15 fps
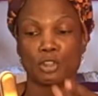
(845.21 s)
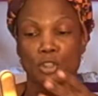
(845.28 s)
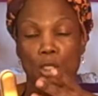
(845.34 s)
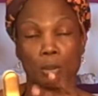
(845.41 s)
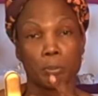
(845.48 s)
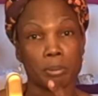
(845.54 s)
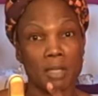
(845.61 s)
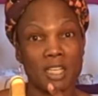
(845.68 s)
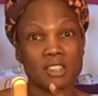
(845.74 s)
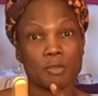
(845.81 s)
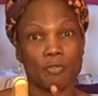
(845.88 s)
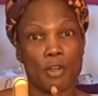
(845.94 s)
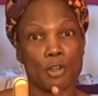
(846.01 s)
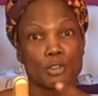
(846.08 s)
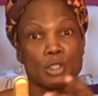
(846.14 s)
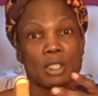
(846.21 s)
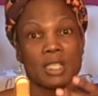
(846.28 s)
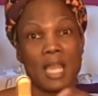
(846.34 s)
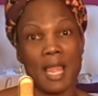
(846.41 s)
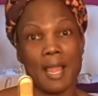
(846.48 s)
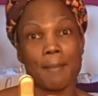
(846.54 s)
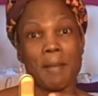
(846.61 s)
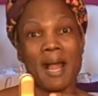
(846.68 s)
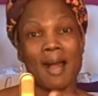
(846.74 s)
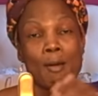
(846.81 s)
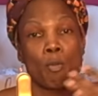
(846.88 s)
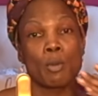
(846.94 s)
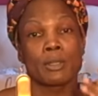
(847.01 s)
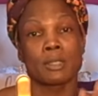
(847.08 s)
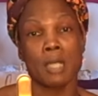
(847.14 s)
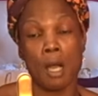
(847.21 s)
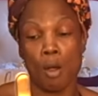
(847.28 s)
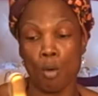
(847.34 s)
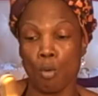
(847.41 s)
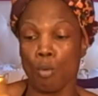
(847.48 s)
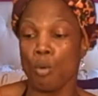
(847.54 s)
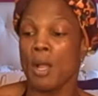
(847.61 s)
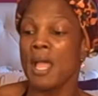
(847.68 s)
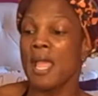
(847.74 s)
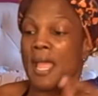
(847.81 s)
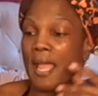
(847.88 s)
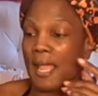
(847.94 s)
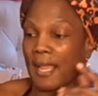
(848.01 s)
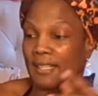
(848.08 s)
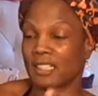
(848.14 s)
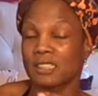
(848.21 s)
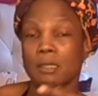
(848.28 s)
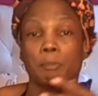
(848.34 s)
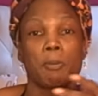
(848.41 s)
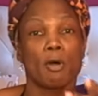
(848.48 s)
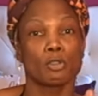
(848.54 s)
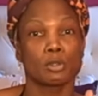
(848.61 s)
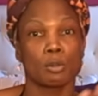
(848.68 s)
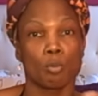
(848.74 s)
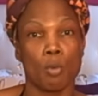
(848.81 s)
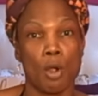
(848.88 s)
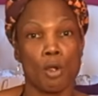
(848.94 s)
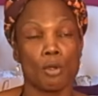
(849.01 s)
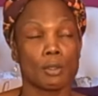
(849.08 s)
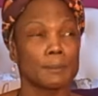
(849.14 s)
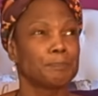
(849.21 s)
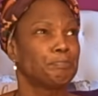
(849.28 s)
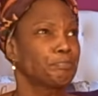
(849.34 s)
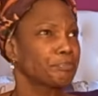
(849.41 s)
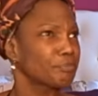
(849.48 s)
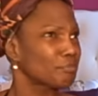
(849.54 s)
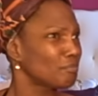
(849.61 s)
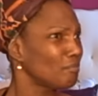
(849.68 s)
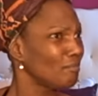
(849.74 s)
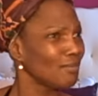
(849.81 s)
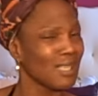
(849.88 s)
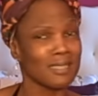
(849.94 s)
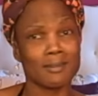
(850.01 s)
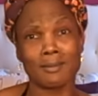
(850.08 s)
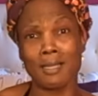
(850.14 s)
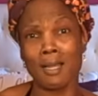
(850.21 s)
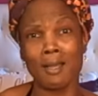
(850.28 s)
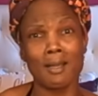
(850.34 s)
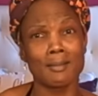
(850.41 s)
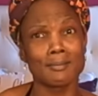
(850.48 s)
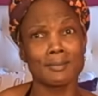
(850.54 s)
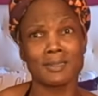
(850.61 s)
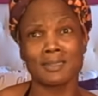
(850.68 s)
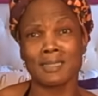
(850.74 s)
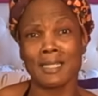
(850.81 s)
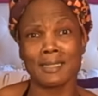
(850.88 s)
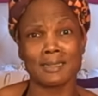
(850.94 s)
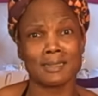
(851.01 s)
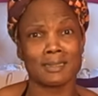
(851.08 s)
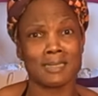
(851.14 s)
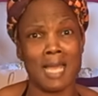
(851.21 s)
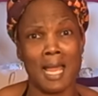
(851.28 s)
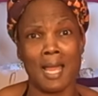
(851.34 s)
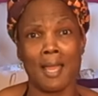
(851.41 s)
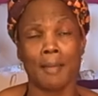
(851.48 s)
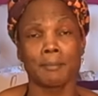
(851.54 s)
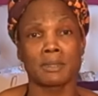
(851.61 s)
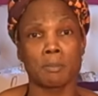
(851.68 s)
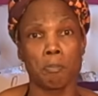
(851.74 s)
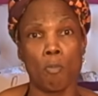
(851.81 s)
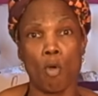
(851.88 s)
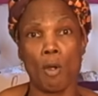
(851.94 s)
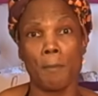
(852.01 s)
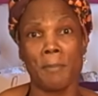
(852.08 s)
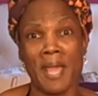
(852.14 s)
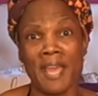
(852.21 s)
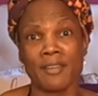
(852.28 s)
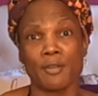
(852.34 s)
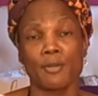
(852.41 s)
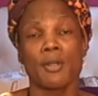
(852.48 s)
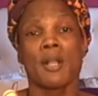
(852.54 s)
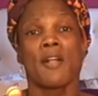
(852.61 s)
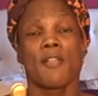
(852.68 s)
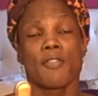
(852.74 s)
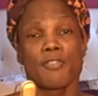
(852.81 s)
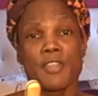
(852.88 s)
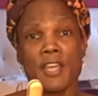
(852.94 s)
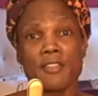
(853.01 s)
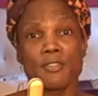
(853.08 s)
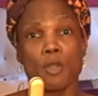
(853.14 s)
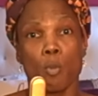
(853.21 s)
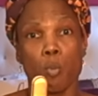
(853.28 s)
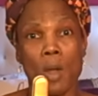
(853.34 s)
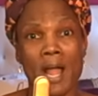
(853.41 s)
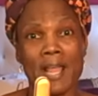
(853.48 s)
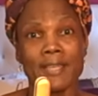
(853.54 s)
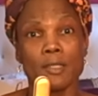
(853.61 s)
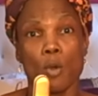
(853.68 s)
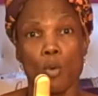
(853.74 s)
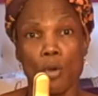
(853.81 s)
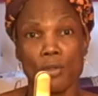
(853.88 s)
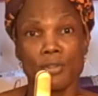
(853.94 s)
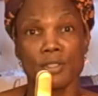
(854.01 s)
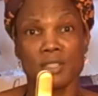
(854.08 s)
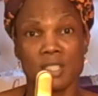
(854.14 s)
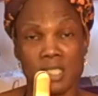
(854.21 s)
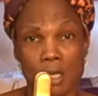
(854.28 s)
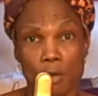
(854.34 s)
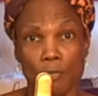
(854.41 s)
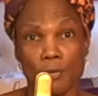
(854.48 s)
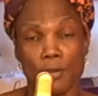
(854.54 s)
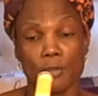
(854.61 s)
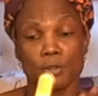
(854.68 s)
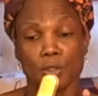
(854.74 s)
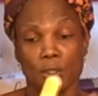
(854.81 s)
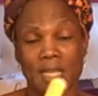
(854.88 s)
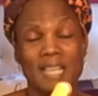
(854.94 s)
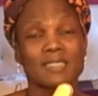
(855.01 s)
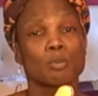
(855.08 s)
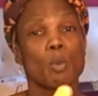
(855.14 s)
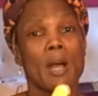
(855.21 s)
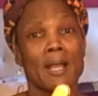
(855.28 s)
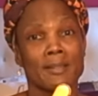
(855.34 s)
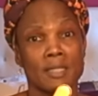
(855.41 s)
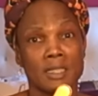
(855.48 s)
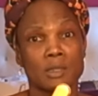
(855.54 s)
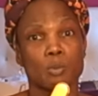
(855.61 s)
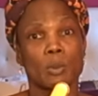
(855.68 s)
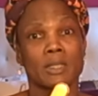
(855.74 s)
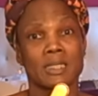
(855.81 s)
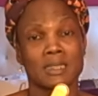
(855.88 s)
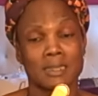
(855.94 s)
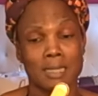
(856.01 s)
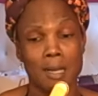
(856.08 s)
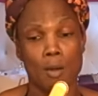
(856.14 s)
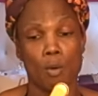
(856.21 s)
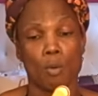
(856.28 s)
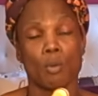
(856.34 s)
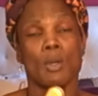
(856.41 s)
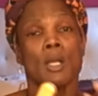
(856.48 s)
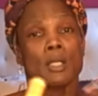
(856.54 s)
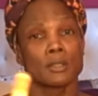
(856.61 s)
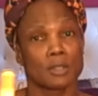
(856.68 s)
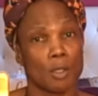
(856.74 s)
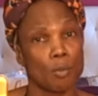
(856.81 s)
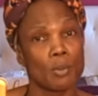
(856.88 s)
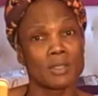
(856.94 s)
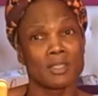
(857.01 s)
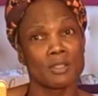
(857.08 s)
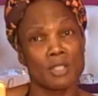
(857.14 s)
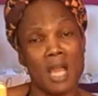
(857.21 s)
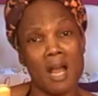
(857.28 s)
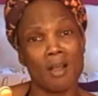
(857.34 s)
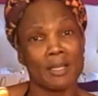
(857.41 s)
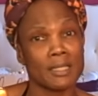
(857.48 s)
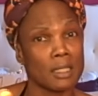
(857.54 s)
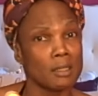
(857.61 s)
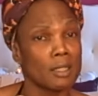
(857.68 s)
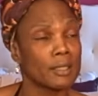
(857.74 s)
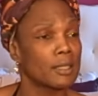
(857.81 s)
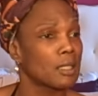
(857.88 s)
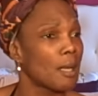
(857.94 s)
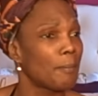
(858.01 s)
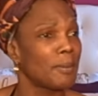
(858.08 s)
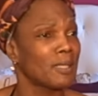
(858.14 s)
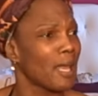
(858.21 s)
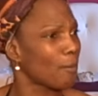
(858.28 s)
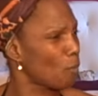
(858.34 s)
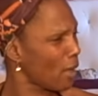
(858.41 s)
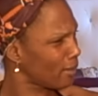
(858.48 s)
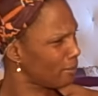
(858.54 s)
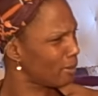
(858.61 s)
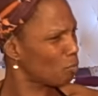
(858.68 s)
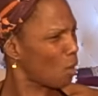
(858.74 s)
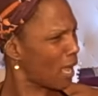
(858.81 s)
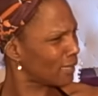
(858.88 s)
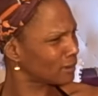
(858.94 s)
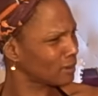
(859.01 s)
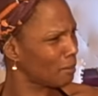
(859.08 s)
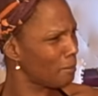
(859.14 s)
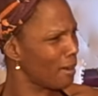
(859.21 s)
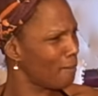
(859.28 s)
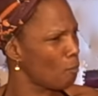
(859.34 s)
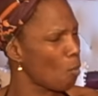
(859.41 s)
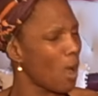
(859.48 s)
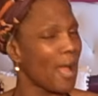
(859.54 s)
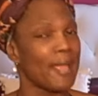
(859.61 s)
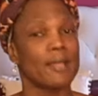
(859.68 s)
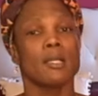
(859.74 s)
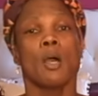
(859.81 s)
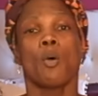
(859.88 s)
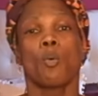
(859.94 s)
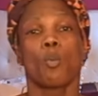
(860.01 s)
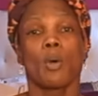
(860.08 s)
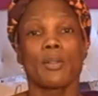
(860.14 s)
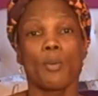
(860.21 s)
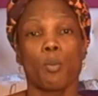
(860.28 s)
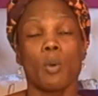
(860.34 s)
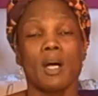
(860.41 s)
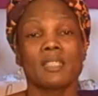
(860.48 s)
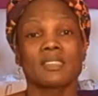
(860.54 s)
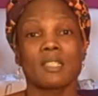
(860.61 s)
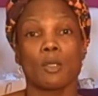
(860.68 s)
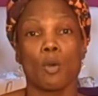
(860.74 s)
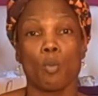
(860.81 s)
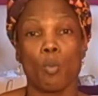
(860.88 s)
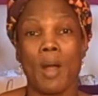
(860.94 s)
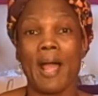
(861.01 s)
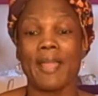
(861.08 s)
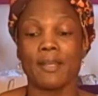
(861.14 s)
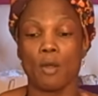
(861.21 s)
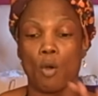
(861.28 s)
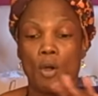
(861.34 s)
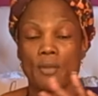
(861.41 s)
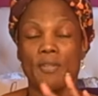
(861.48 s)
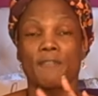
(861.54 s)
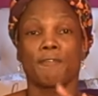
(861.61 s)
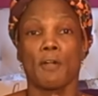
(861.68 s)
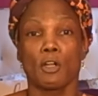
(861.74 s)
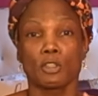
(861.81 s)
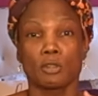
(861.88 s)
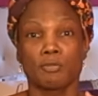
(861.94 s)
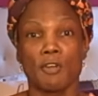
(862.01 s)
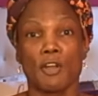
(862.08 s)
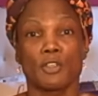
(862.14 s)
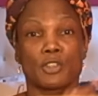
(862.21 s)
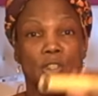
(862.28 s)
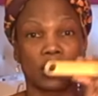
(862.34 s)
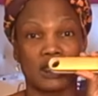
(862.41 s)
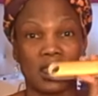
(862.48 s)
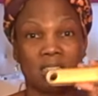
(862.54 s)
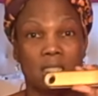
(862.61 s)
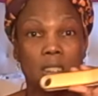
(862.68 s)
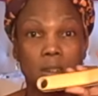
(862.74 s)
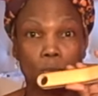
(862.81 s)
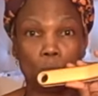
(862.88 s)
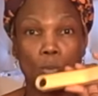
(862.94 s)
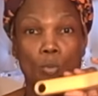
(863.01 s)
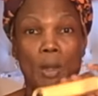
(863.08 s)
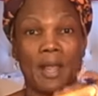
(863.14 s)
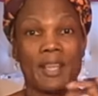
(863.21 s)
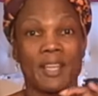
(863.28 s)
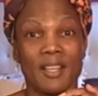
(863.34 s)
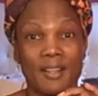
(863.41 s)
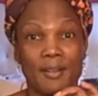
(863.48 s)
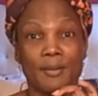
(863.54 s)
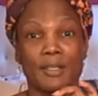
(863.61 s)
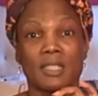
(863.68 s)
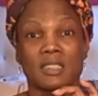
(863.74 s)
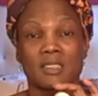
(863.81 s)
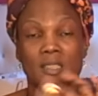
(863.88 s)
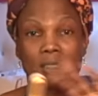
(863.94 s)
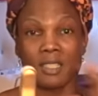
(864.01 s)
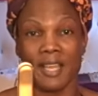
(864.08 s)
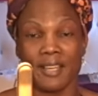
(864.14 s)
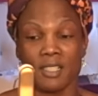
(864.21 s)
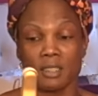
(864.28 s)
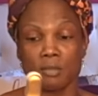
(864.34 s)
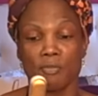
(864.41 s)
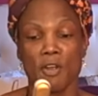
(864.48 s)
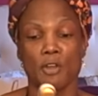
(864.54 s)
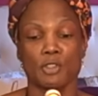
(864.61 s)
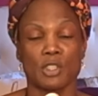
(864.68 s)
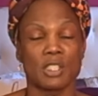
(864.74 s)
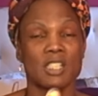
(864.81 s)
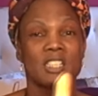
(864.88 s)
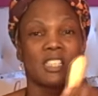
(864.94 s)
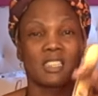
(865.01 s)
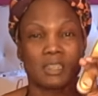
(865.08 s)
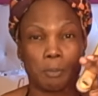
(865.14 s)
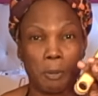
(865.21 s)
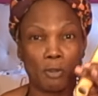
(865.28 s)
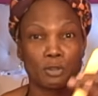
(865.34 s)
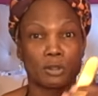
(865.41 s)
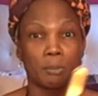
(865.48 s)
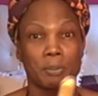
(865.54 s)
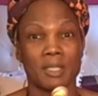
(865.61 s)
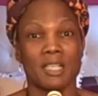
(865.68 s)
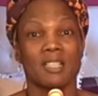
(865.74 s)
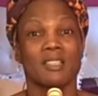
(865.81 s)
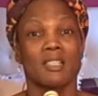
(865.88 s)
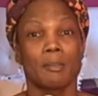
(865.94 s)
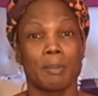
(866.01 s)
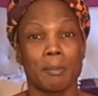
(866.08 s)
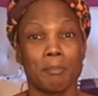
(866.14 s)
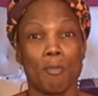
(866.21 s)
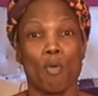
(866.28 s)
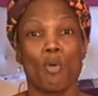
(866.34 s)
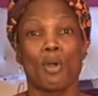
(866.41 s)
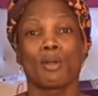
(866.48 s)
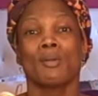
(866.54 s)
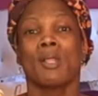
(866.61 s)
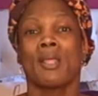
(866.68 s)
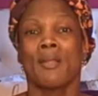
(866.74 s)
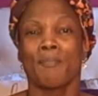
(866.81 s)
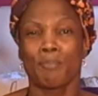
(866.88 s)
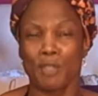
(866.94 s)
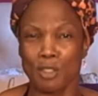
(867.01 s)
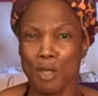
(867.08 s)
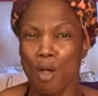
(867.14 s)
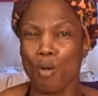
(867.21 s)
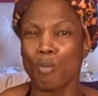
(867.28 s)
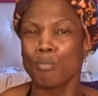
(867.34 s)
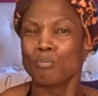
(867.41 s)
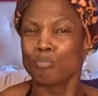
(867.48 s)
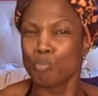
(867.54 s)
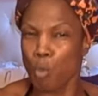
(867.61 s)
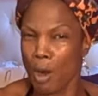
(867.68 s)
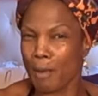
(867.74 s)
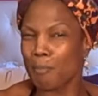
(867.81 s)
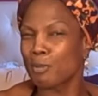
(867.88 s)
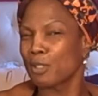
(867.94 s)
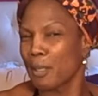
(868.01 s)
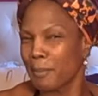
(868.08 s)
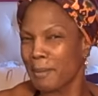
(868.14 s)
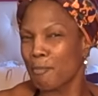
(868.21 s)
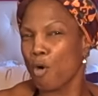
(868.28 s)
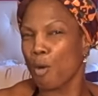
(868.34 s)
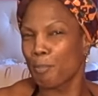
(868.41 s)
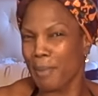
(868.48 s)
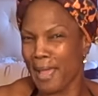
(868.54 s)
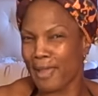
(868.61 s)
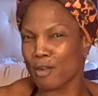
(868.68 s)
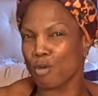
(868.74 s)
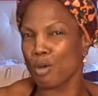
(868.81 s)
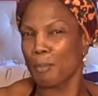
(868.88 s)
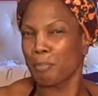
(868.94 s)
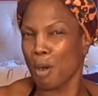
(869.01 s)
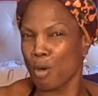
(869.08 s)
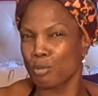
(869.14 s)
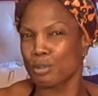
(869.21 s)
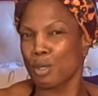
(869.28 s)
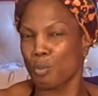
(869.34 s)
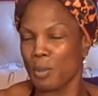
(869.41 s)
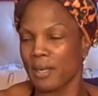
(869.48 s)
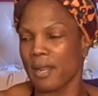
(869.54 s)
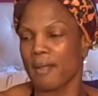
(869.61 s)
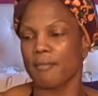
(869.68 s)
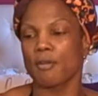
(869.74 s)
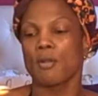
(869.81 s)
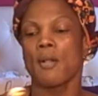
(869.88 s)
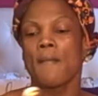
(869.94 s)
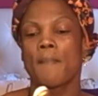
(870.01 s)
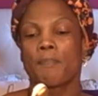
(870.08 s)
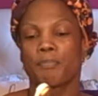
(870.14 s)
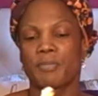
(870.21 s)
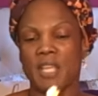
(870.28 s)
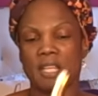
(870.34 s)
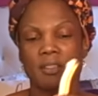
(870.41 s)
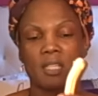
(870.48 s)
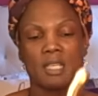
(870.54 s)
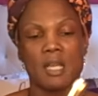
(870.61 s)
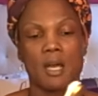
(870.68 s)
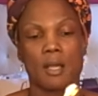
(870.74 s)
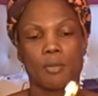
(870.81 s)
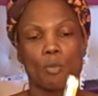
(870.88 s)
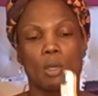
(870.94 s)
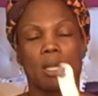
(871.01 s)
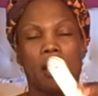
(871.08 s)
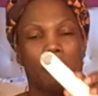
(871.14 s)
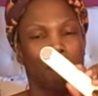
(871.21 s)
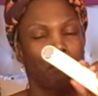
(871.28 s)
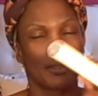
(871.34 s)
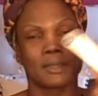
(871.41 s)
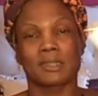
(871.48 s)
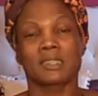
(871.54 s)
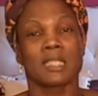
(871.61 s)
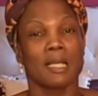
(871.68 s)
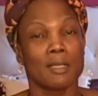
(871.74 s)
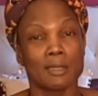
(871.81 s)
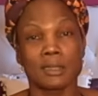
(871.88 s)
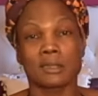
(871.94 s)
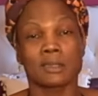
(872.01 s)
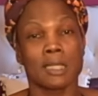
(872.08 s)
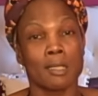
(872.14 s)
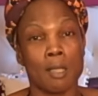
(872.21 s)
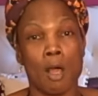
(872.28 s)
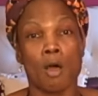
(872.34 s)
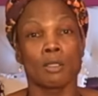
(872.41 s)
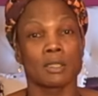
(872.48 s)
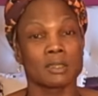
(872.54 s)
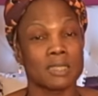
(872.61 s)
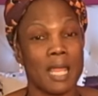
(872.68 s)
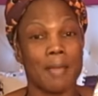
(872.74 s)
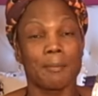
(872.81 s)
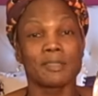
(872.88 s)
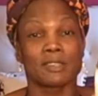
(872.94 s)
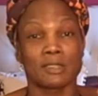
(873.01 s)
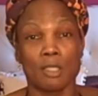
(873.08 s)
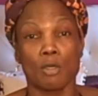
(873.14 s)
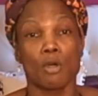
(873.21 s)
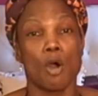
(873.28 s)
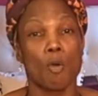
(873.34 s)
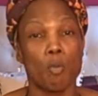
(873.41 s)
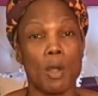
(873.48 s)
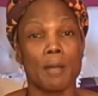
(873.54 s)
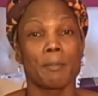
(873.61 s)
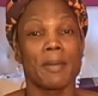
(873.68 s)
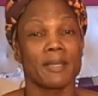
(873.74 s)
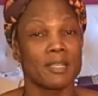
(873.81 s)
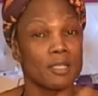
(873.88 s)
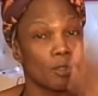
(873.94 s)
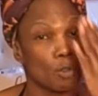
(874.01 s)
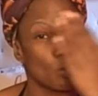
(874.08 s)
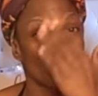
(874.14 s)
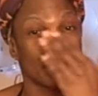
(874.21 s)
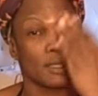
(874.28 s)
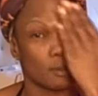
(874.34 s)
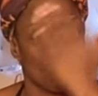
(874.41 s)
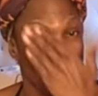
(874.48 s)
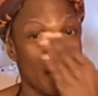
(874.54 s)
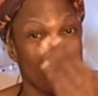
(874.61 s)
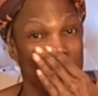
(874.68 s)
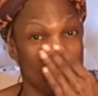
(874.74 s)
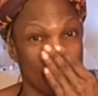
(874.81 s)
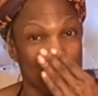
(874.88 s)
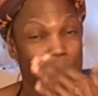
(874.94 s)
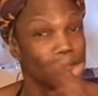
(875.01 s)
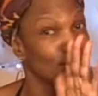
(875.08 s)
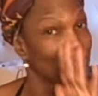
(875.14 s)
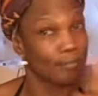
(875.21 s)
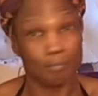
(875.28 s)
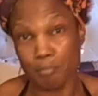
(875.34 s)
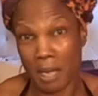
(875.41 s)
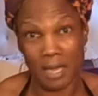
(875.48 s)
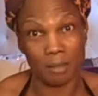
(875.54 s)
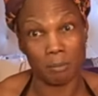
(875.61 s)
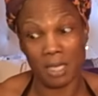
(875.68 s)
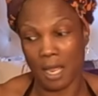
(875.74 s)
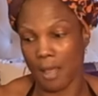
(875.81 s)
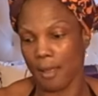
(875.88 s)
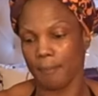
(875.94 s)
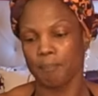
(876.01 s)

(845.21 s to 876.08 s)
So the plus version came out with gold and it's supposed to work uh, six times more better than the white or the silver. So that's why this one is gold. So when y'all get to looking it up, be like, wait a minute, why some of them white? Well, the ones that are white are the first versions, and this one right here is the latest version, and it's supposed to be a little bit more you know, work a little bit more better or potent or whatever than the other one. But still, it's still all the same. It's still going to work better than doing this right here. Bottom line.